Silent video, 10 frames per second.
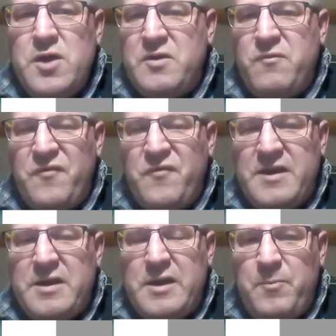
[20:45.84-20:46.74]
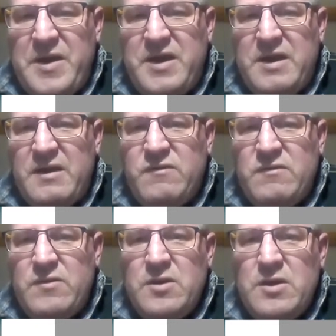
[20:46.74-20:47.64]
when you're fattening
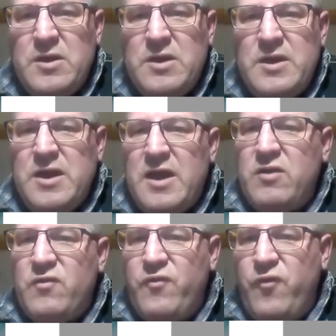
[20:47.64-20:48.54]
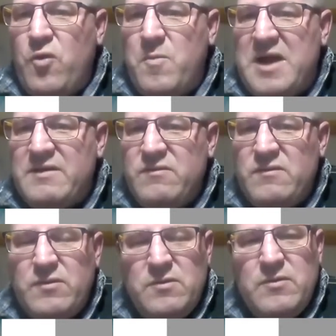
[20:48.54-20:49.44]
pigs, it's 4
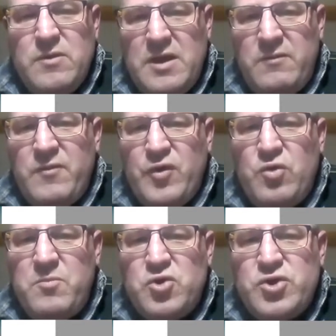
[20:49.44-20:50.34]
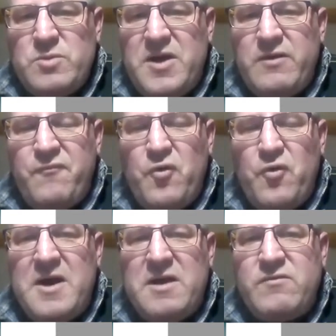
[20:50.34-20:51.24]
months in the commercial barn, 4
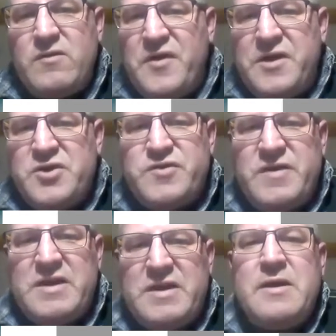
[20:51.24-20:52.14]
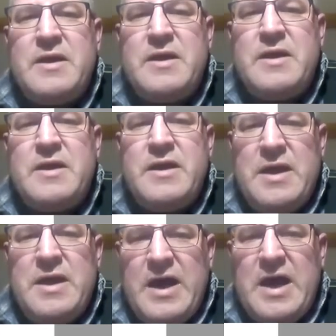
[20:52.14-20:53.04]
months, you finish it.
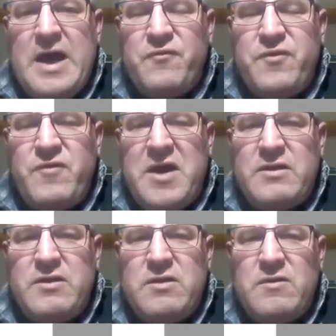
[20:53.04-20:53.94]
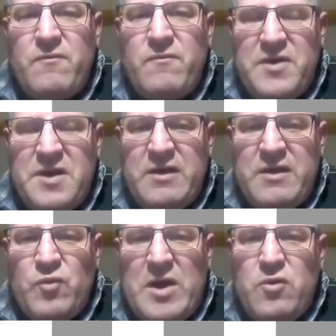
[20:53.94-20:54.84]
After that, the
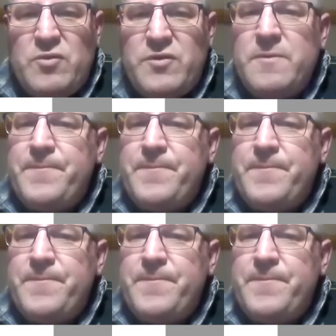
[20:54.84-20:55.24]
next round,